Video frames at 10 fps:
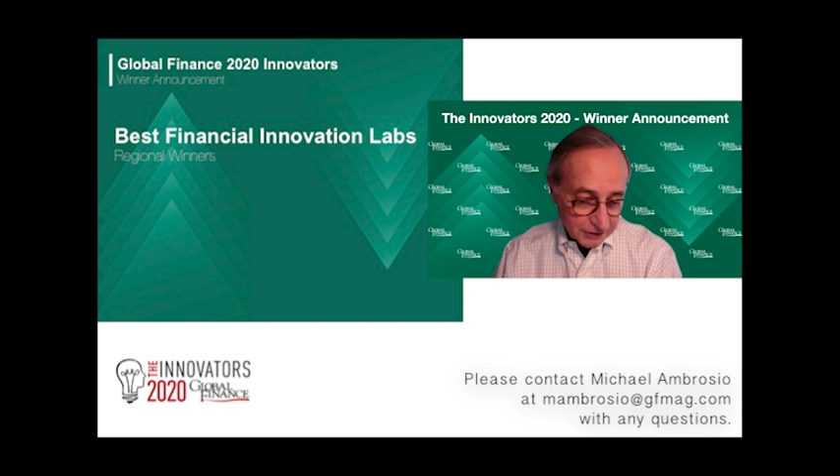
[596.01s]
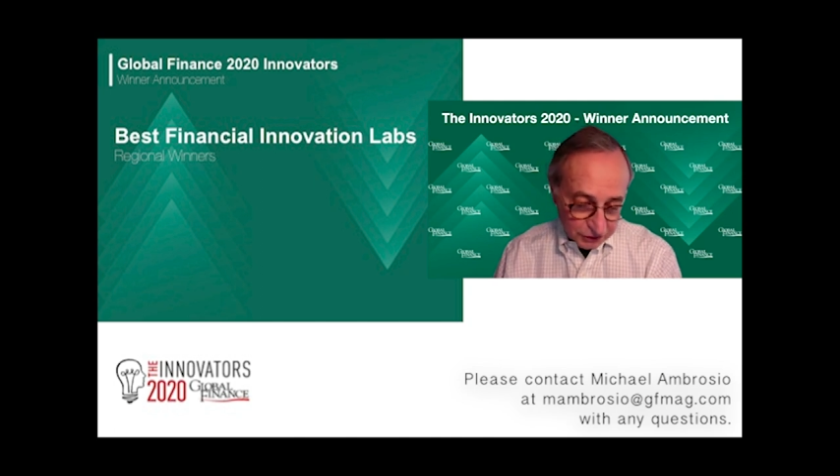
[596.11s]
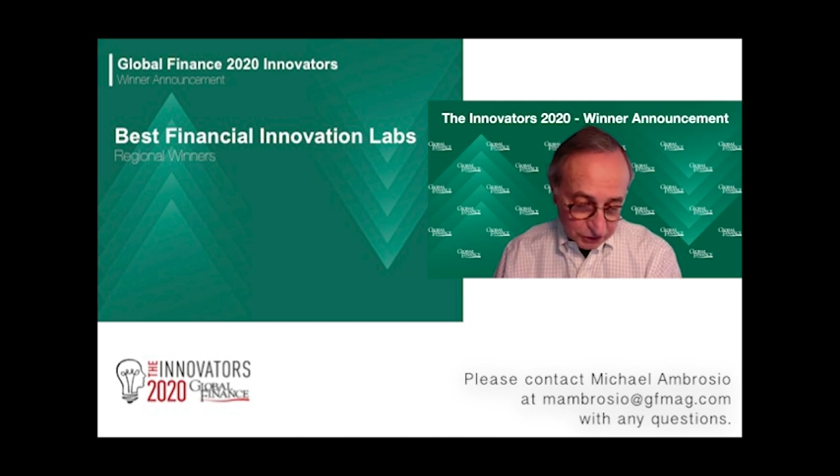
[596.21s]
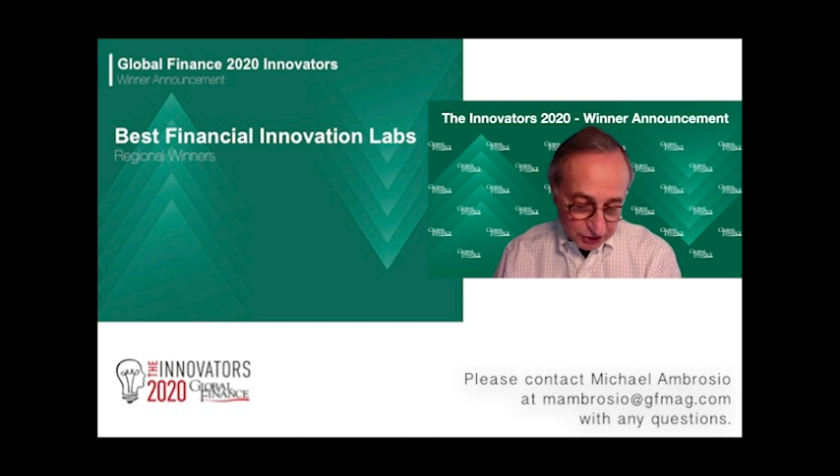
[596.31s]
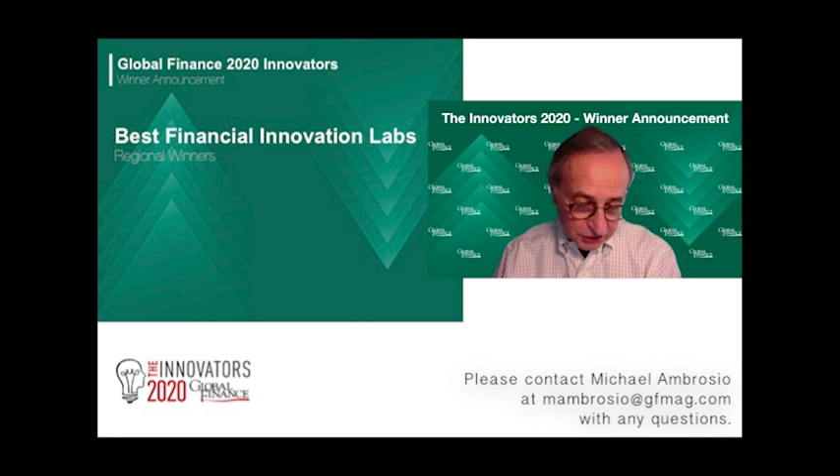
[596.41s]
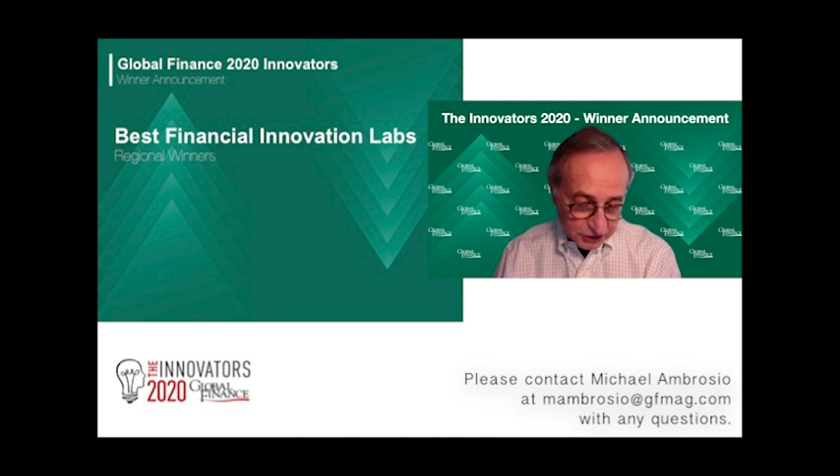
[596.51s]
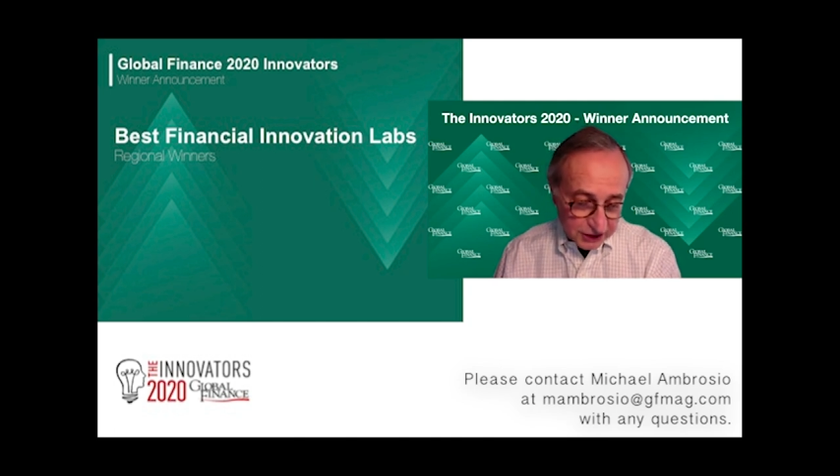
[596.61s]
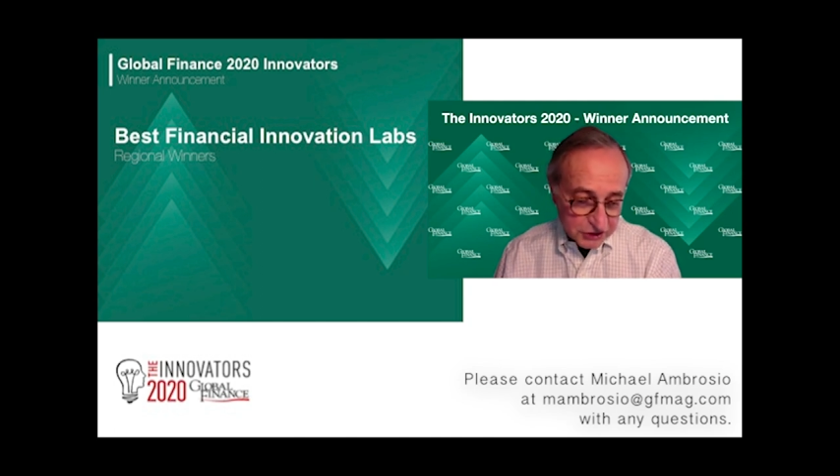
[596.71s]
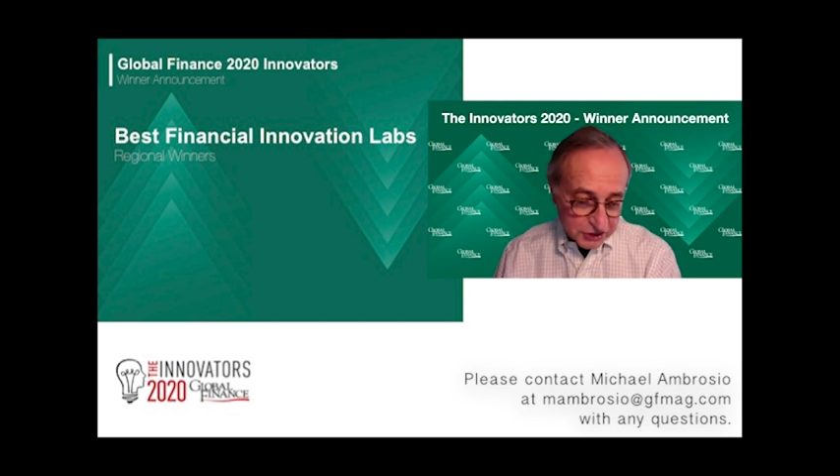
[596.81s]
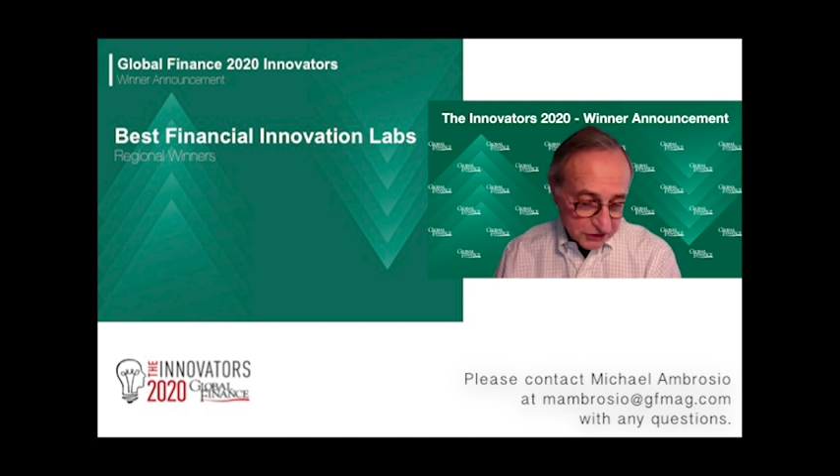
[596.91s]

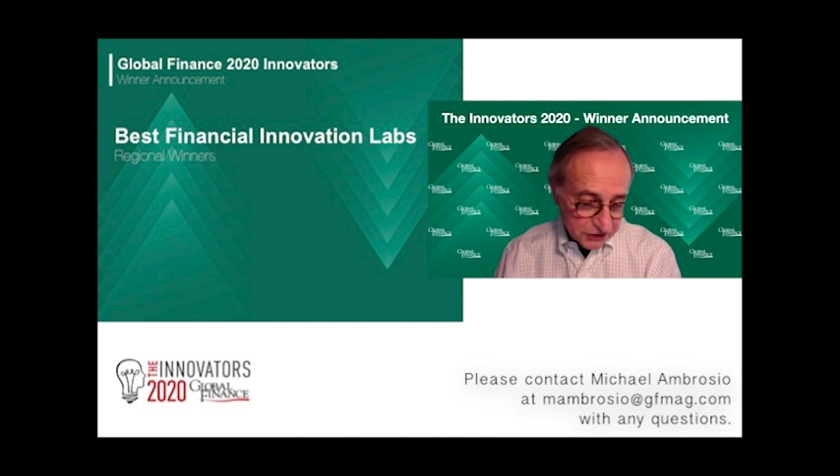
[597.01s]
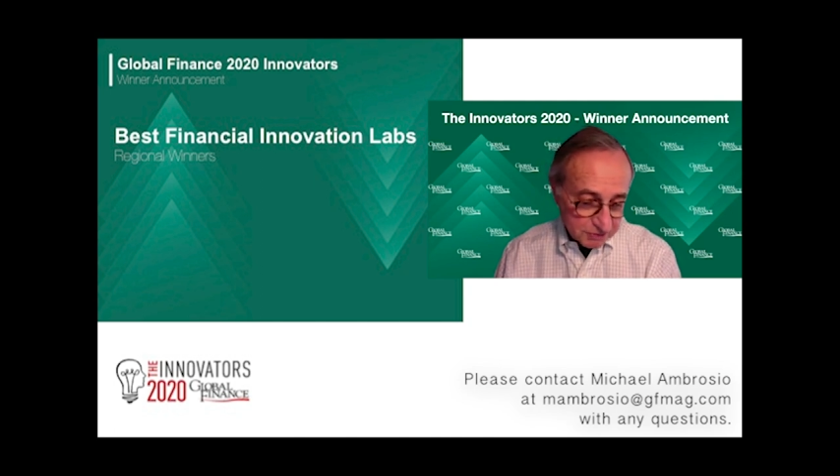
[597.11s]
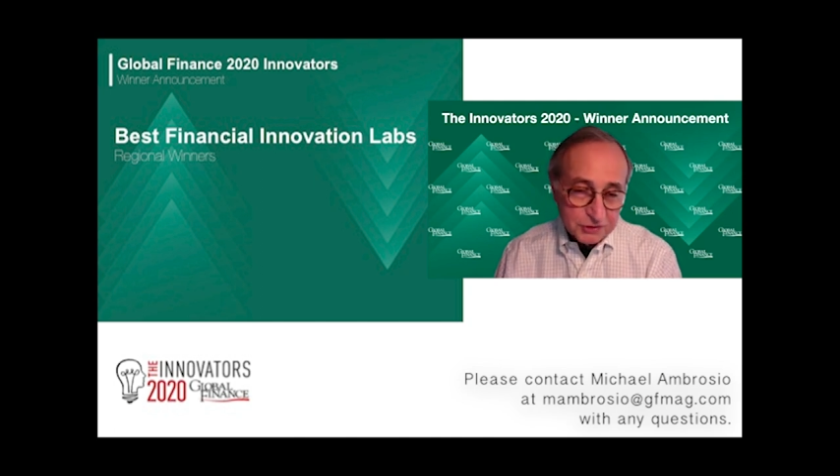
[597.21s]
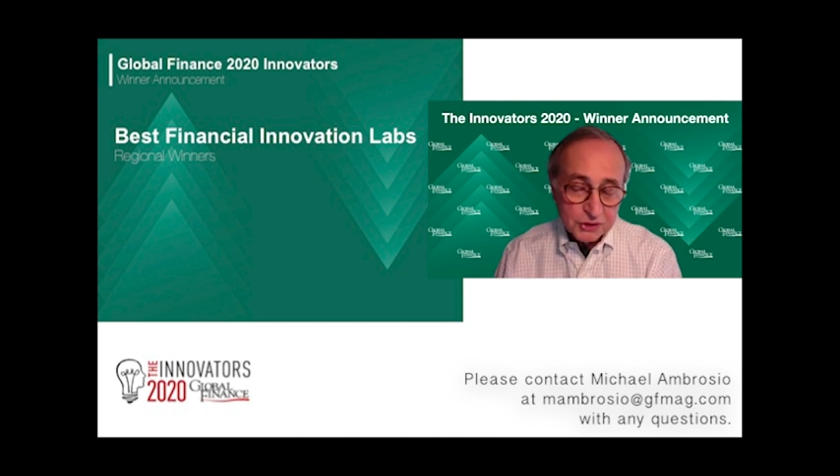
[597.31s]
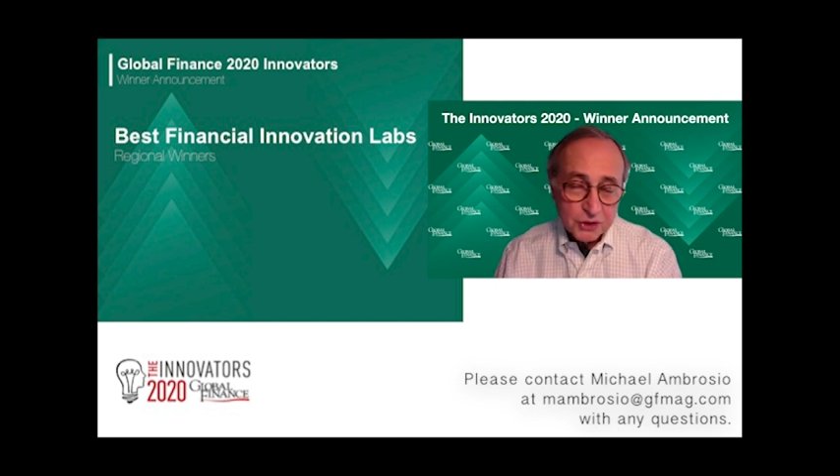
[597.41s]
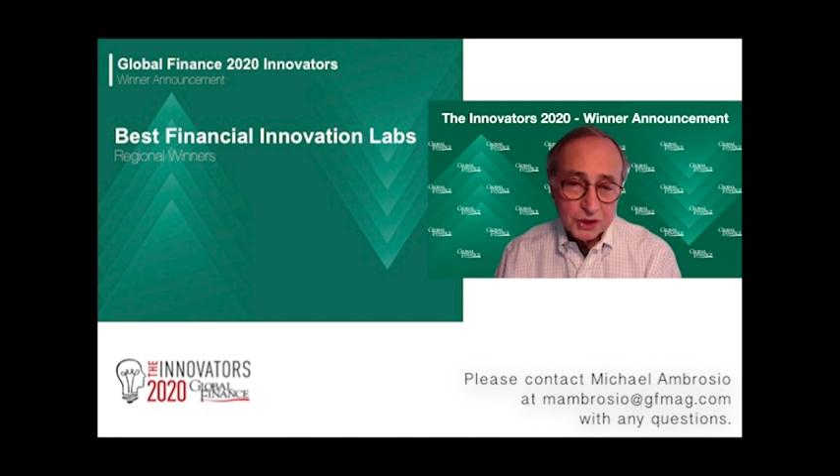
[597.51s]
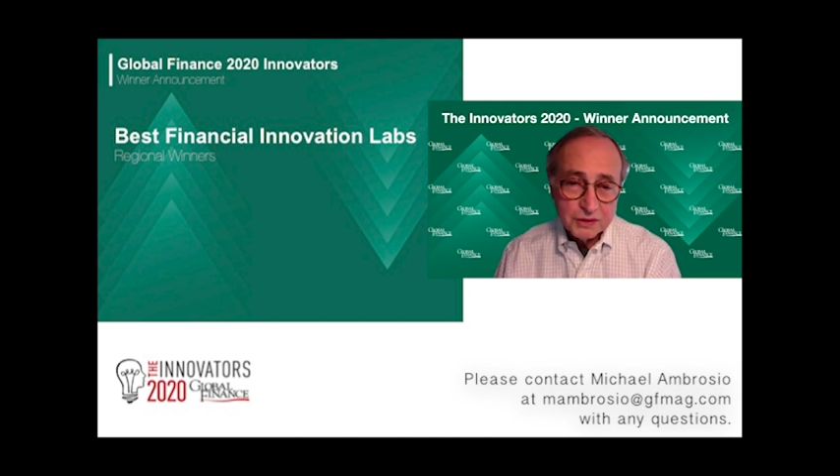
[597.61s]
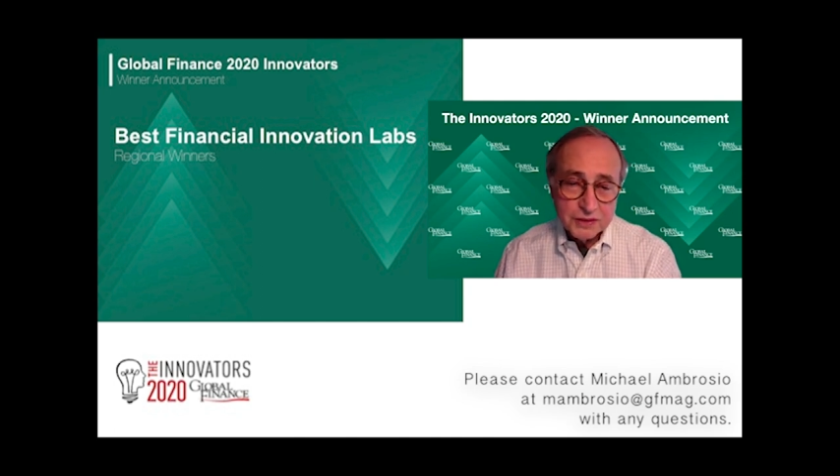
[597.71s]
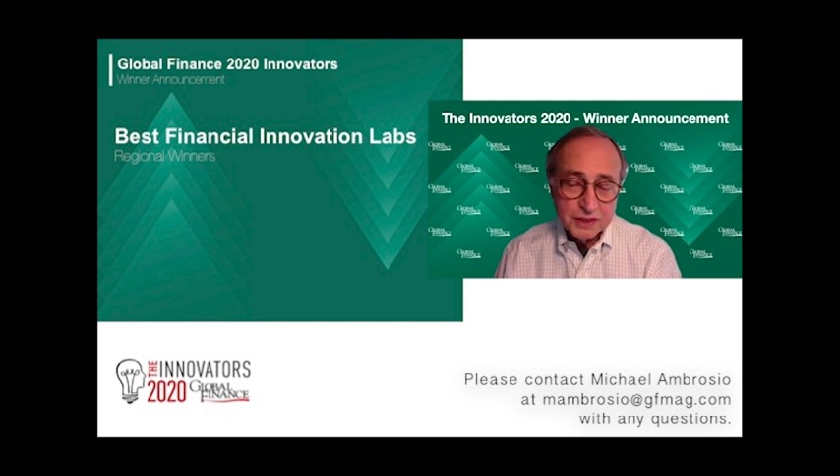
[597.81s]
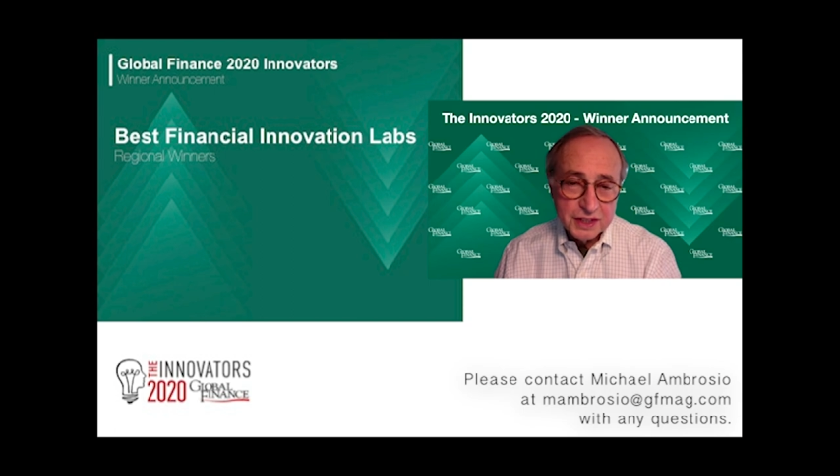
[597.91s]
Congratulations to all
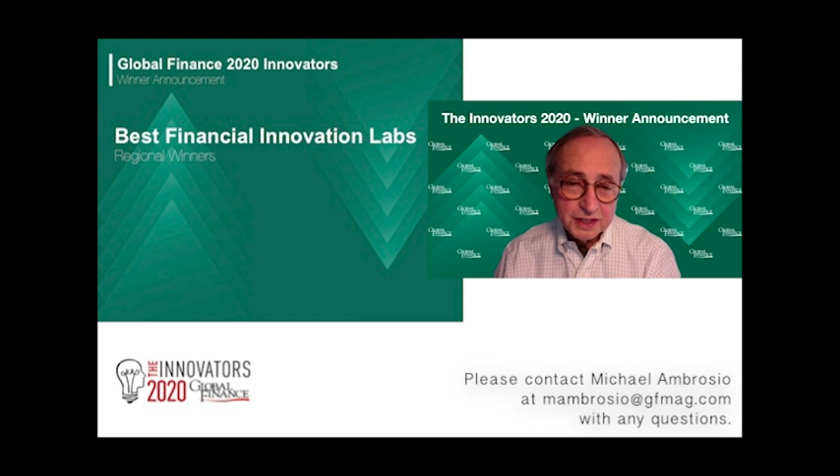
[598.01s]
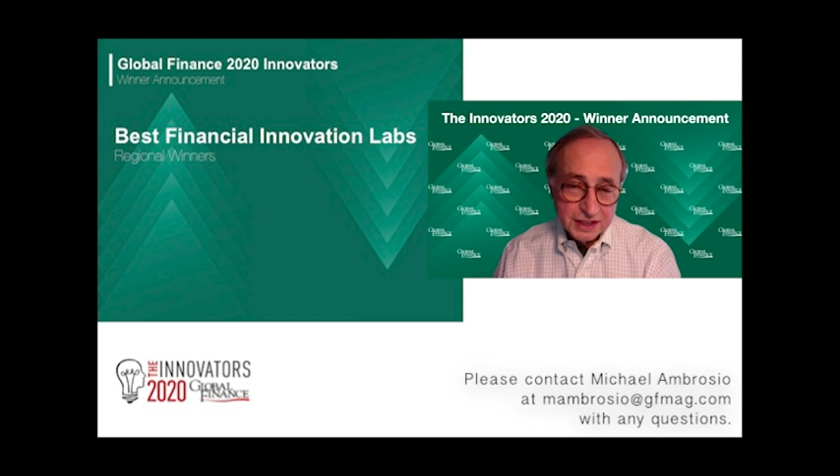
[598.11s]
of the